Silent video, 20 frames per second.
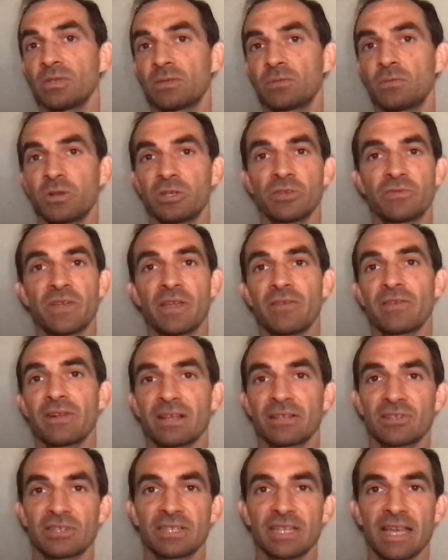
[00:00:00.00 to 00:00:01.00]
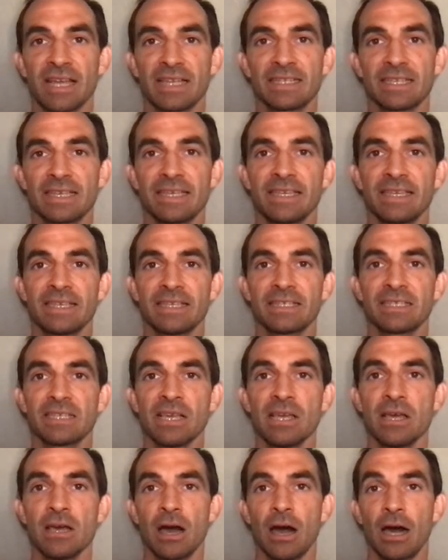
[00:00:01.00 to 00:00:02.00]
what your favorite exercise is
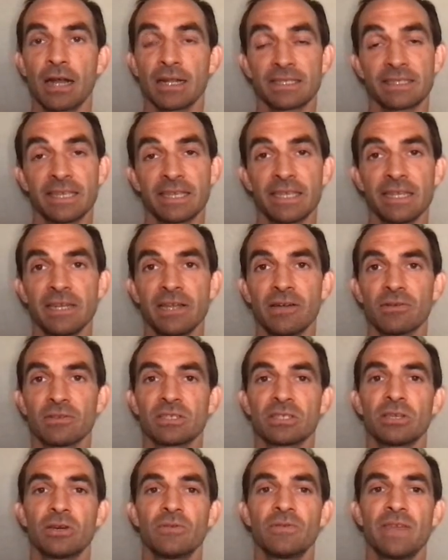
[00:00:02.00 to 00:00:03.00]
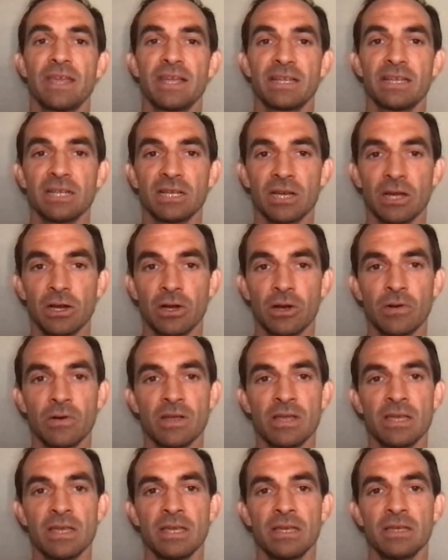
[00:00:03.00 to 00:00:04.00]
on a sticky note. So they can go
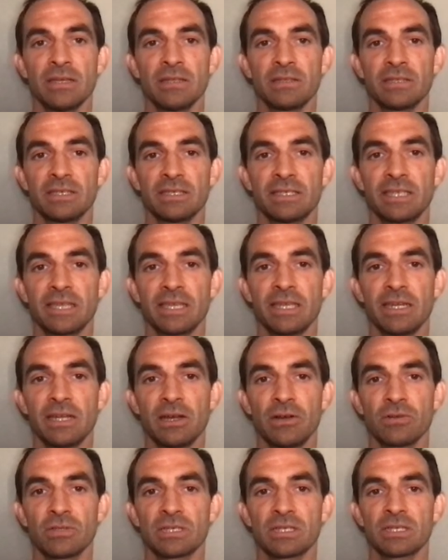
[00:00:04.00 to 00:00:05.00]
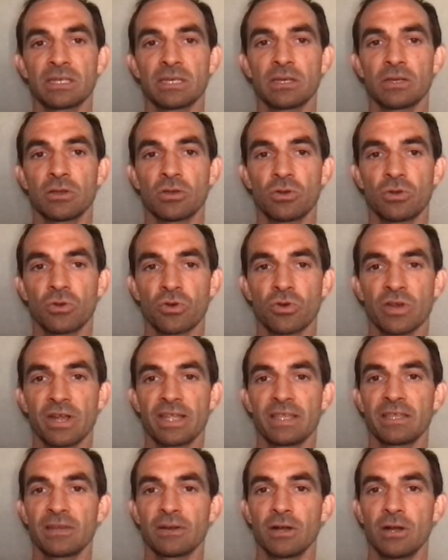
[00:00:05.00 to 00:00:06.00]
to sticky notes, create
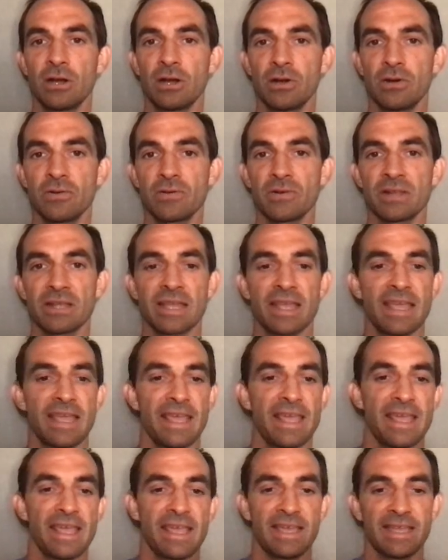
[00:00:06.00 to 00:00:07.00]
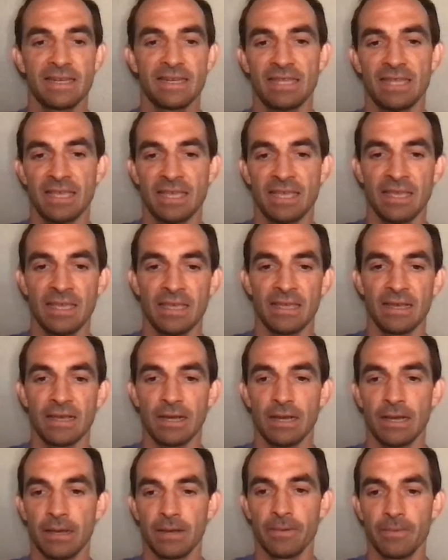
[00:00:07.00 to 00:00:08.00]
their own, and
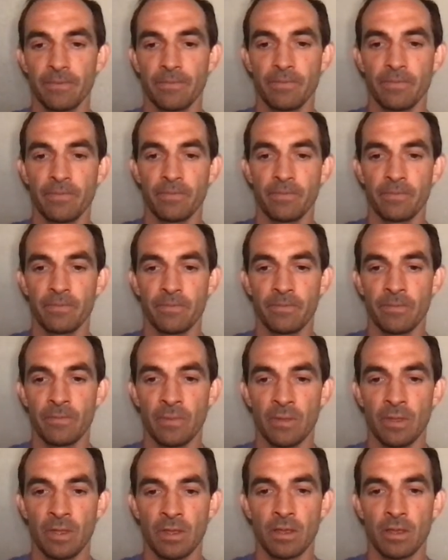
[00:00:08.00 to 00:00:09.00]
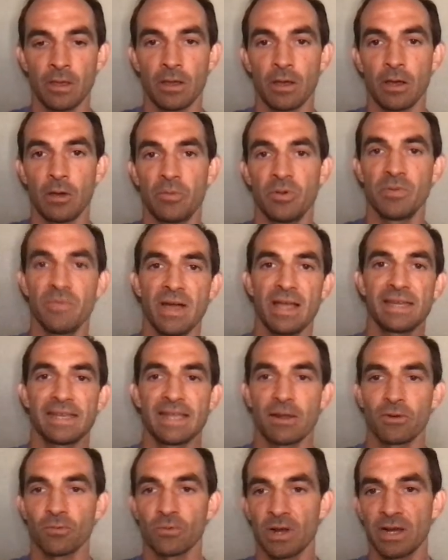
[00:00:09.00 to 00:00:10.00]
I'll put mine
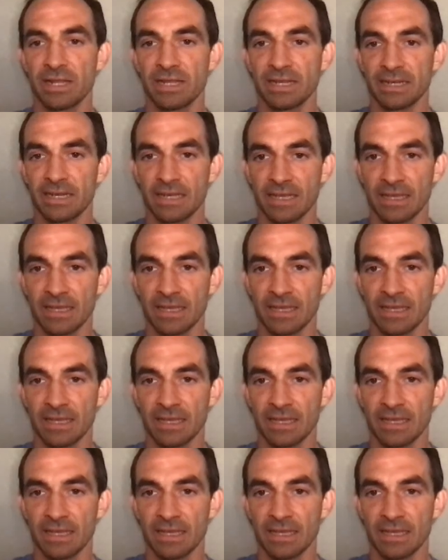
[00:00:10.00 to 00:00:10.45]
down, running.